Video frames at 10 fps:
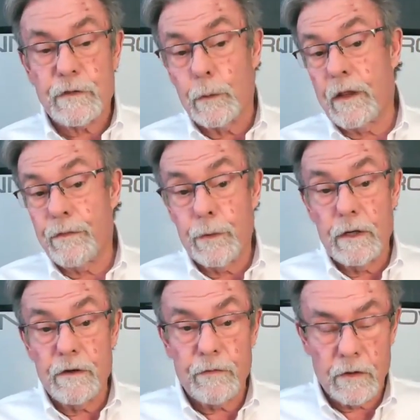So we had
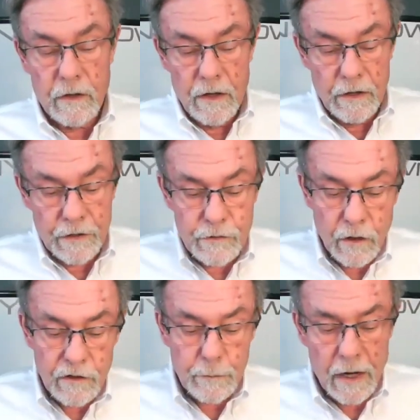three different
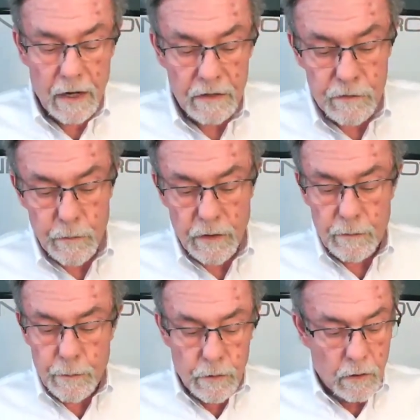exhaust packages we
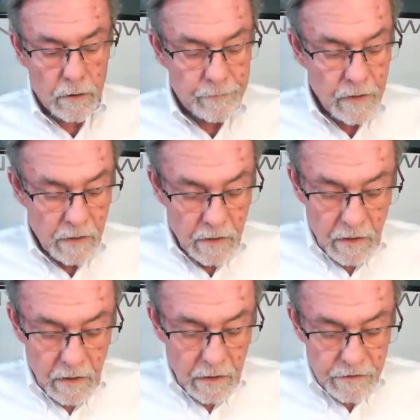could put on them.
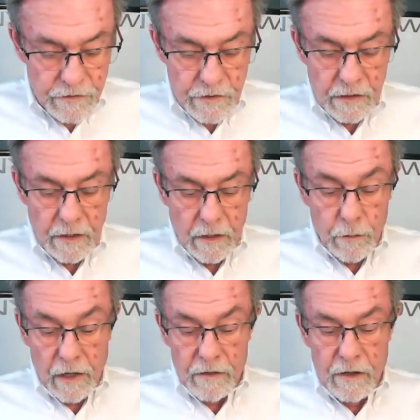Let's see.
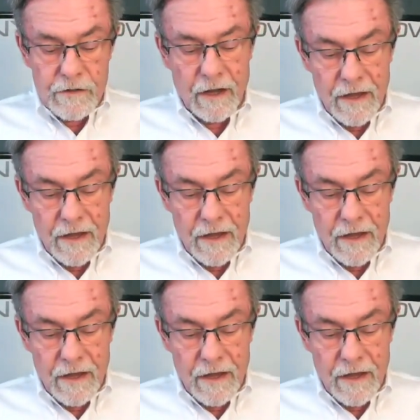Okay,